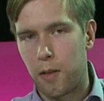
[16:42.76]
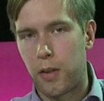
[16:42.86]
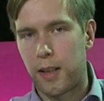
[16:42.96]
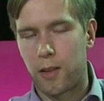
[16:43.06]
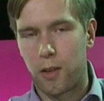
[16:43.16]

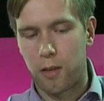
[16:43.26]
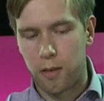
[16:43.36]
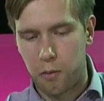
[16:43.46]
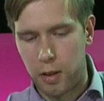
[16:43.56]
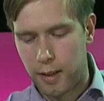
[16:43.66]
effect on
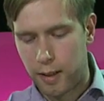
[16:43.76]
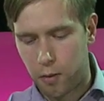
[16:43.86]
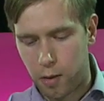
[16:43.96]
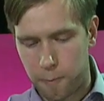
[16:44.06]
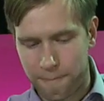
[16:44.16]
free
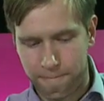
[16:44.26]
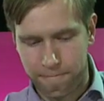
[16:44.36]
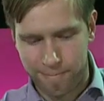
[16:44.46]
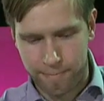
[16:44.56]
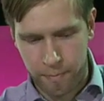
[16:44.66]
cash flow.
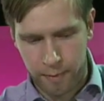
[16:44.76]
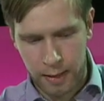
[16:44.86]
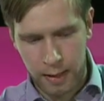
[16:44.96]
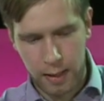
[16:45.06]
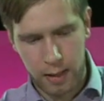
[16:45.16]

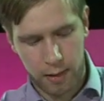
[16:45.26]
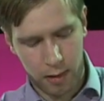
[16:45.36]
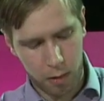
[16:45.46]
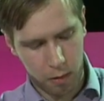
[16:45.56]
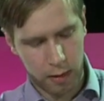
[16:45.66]

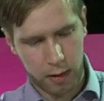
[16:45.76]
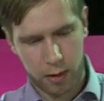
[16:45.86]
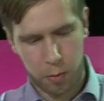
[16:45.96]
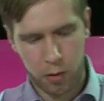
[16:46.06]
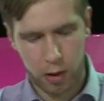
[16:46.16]
So
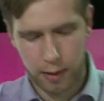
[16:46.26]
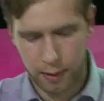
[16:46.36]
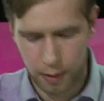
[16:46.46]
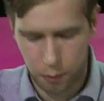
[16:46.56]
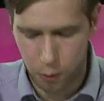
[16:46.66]
to put it
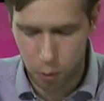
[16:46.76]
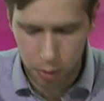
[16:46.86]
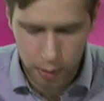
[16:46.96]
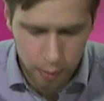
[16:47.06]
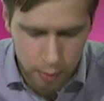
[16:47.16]
as a
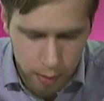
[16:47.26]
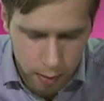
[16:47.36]
formula,